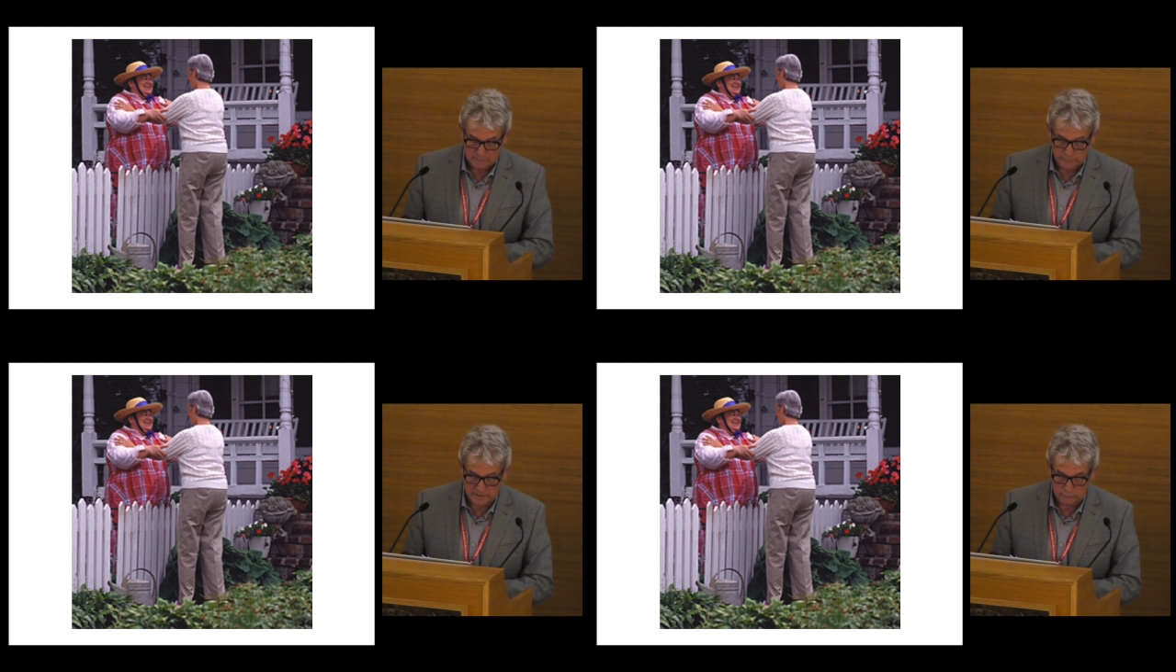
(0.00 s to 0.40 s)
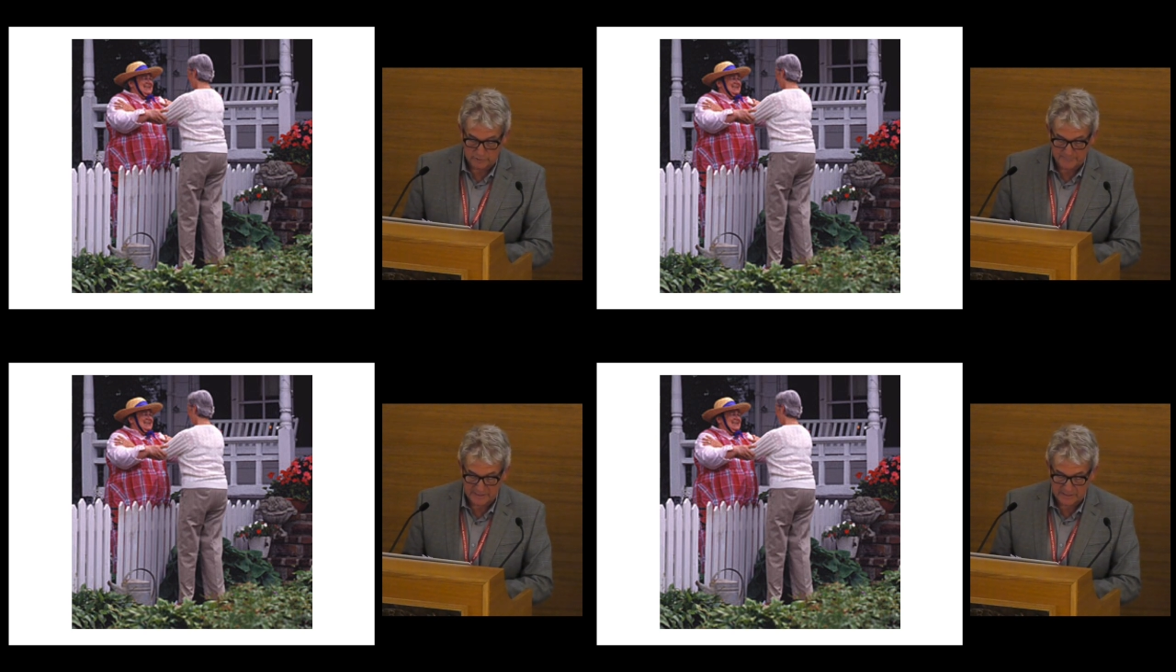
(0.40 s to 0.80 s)
Well,
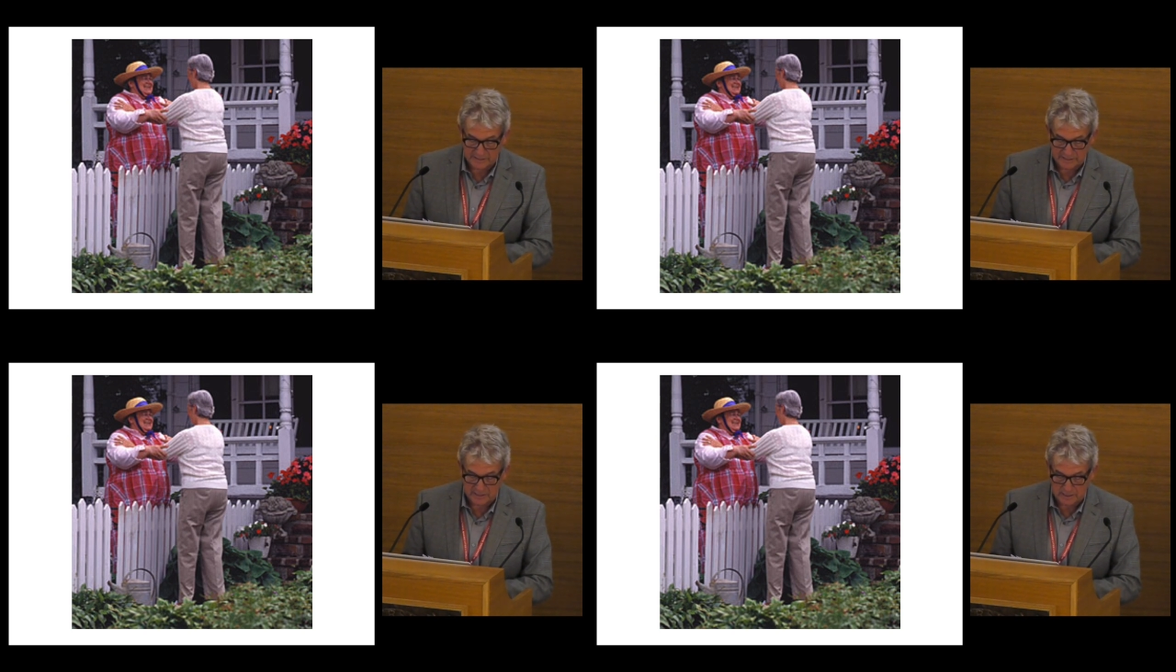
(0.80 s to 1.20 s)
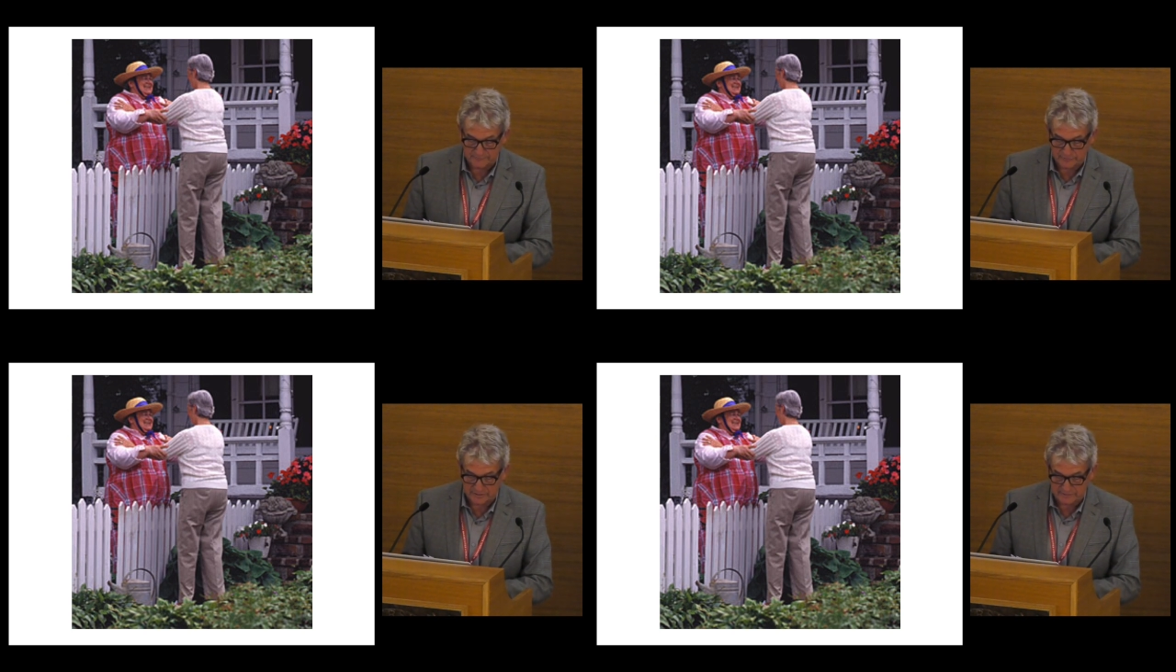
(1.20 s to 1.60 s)
where median
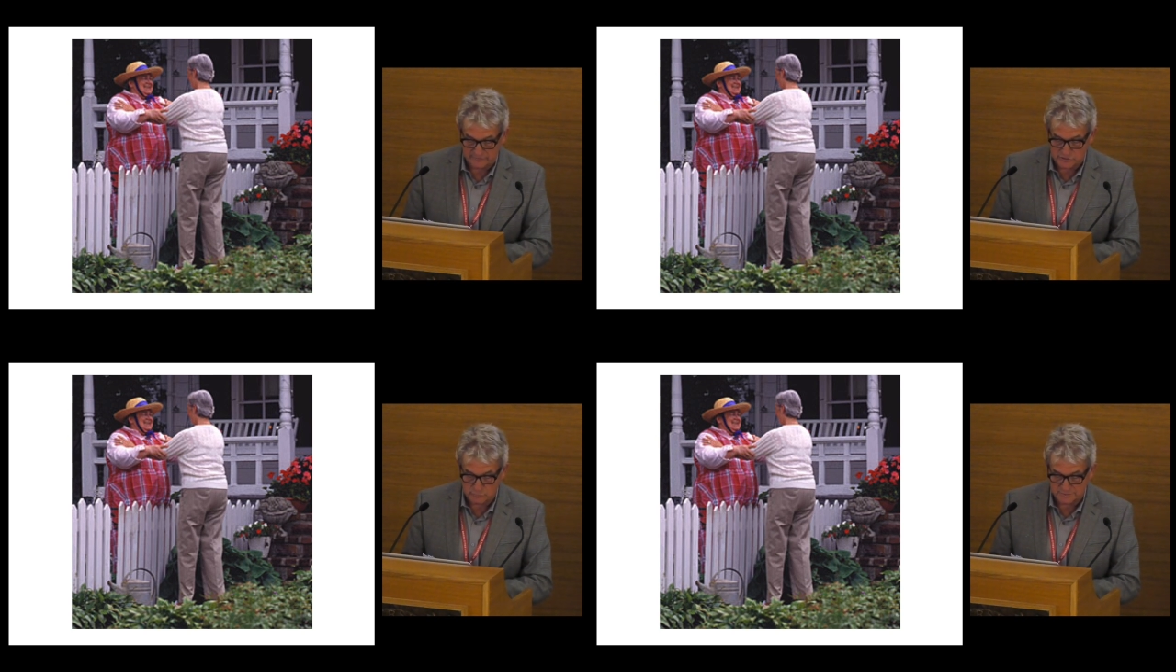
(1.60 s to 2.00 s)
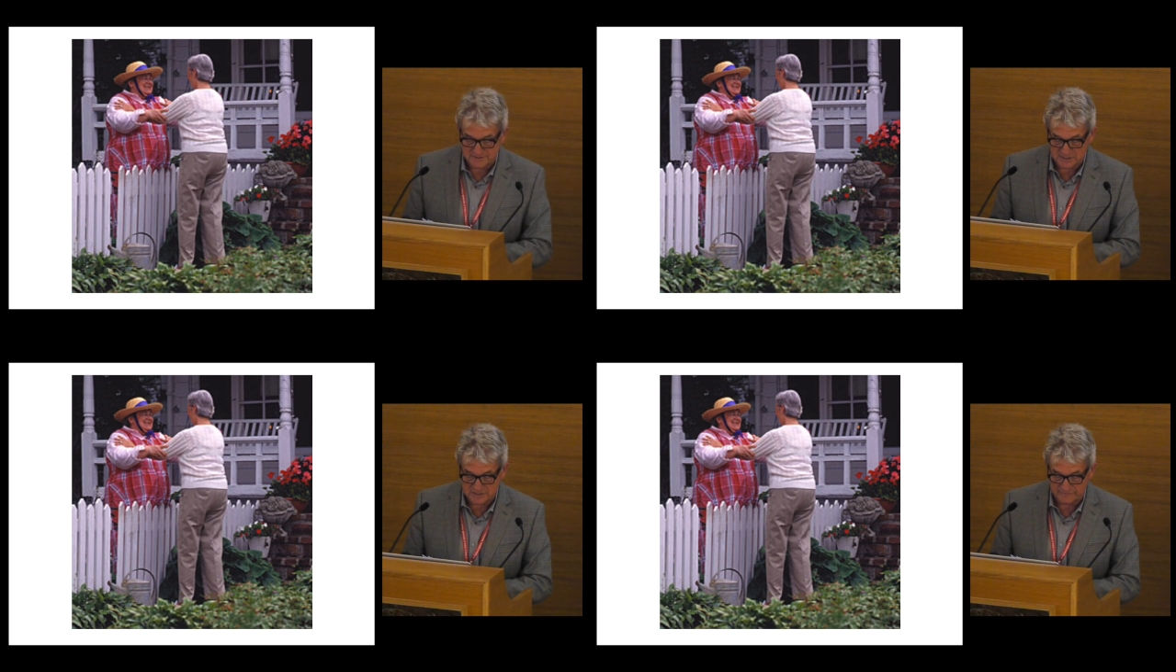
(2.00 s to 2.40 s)
income for individuals
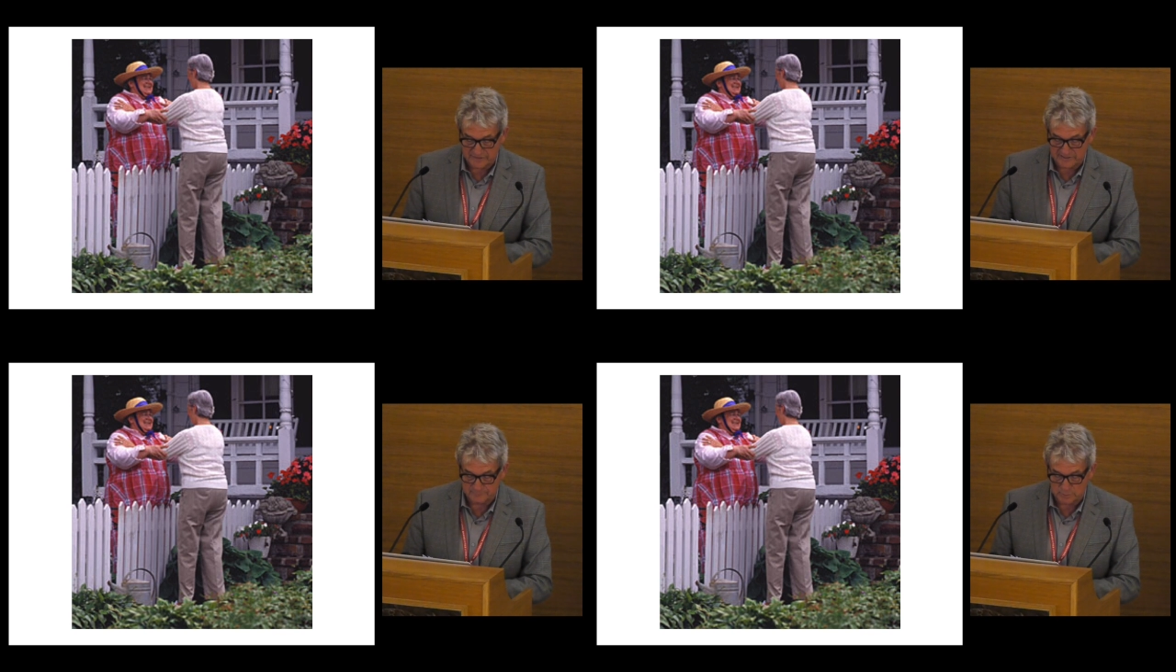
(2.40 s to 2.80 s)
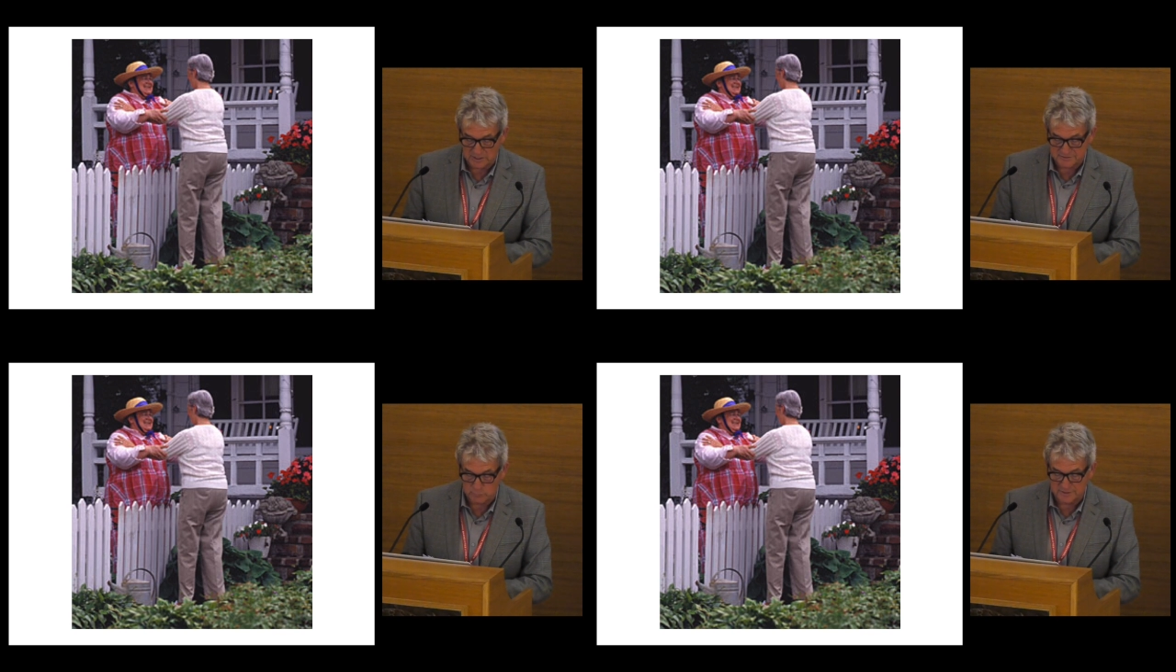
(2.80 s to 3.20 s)
65
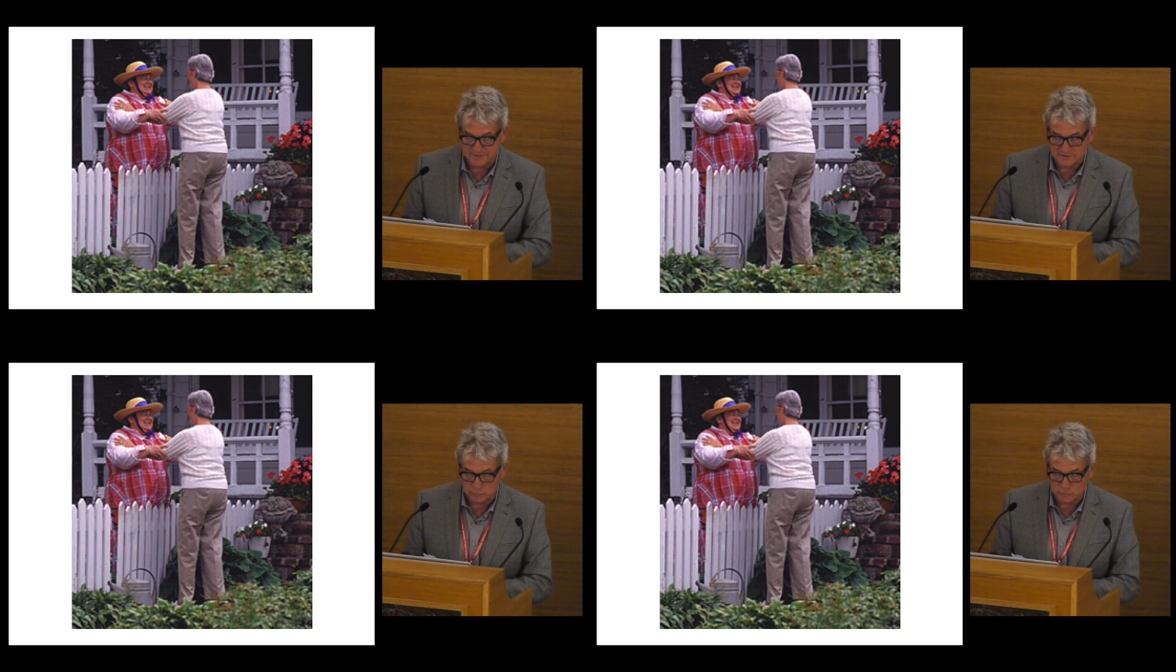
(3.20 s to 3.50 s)
plus was